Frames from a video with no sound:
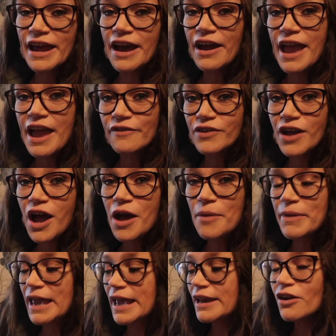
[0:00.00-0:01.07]
I have
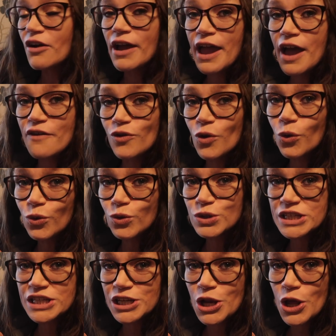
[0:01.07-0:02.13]
come in, I have
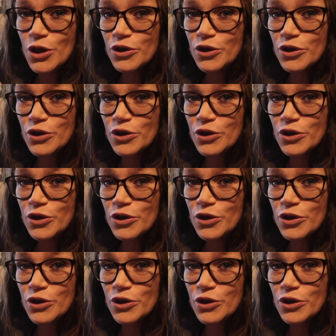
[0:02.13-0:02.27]
ordered an